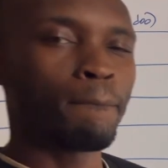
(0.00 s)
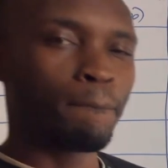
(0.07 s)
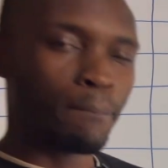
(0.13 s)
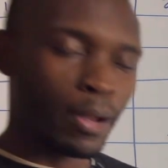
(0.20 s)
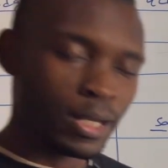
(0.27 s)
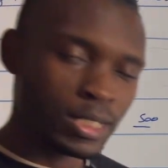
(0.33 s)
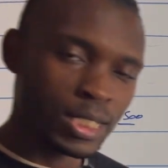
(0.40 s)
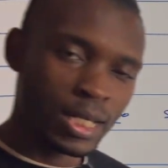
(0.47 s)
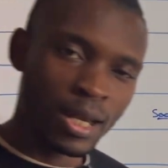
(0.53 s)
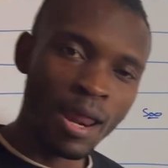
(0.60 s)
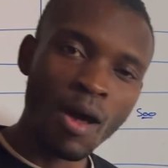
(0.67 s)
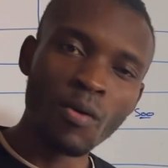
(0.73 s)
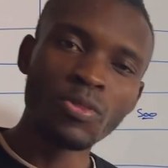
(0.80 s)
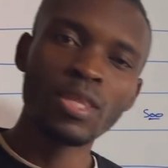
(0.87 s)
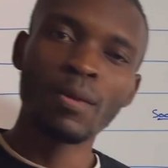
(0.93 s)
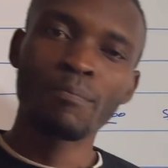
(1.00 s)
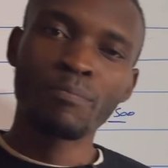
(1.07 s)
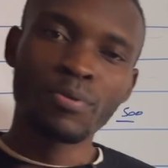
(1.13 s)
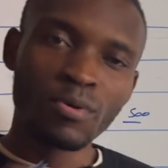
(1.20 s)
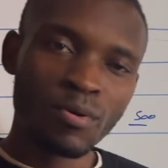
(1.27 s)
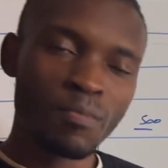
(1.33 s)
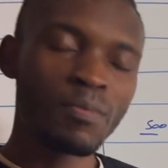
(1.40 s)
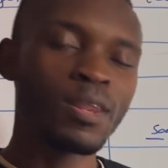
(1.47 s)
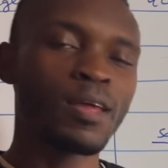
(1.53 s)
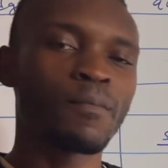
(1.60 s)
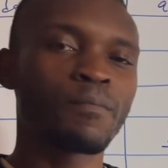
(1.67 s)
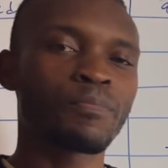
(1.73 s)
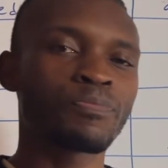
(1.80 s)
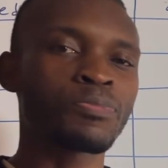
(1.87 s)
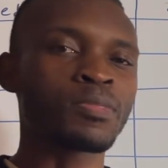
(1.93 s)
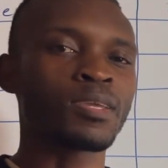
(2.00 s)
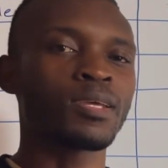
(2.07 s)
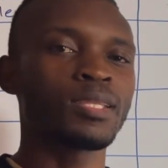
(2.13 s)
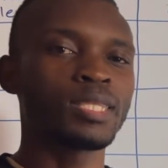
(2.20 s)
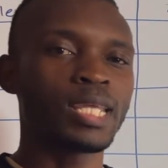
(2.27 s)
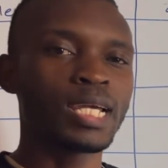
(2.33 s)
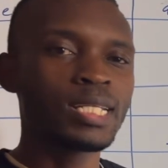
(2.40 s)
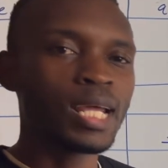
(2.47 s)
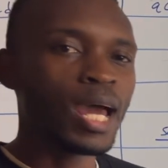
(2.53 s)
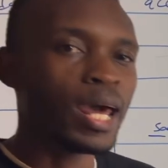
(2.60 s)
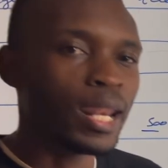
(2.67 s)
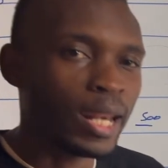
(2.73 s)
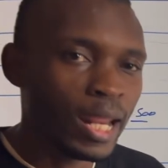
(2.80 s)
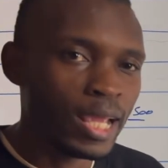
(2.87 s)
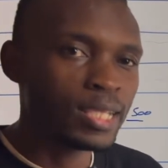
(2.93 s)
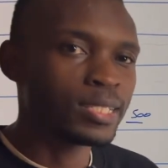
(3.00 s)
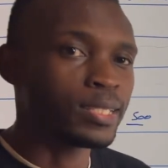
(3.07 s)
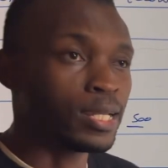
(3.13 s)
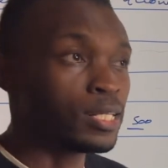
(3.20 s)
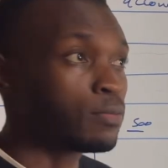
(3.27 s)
But now the problem that arise that